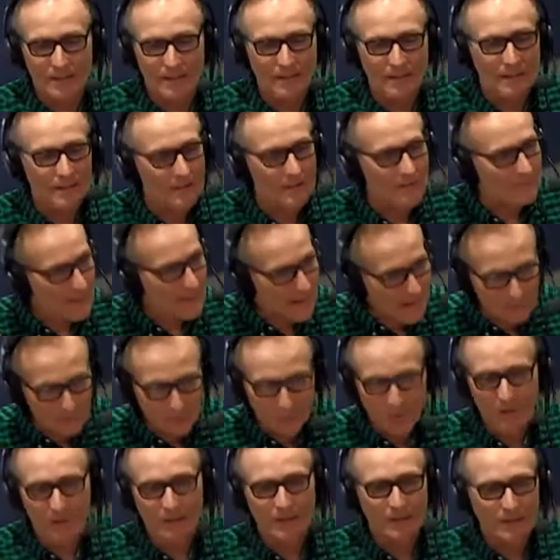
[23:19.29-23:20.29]
"Man, we're going
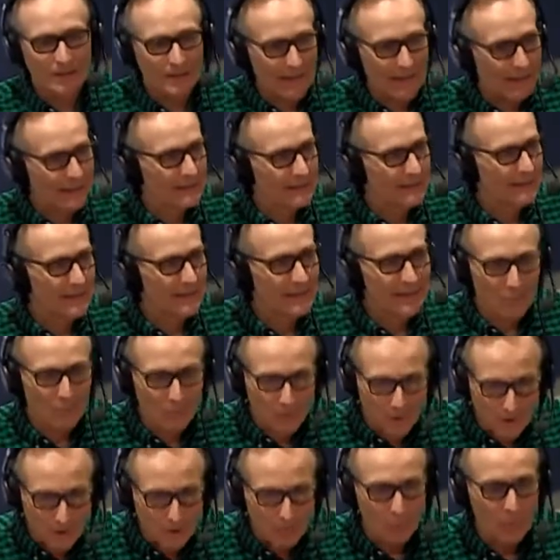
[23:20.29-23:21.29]
to get it today. We're going to
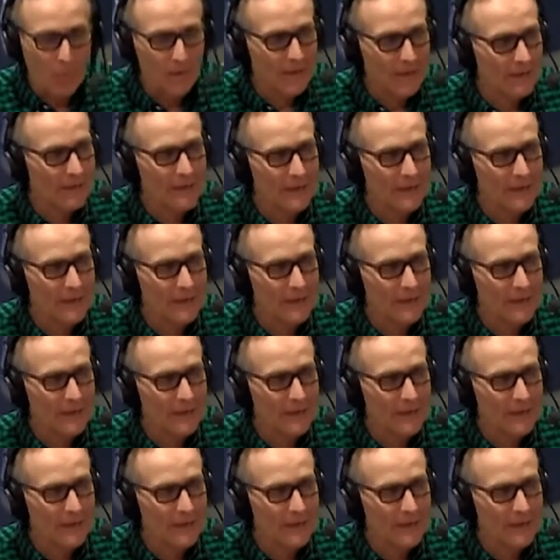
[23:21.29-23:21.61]
win."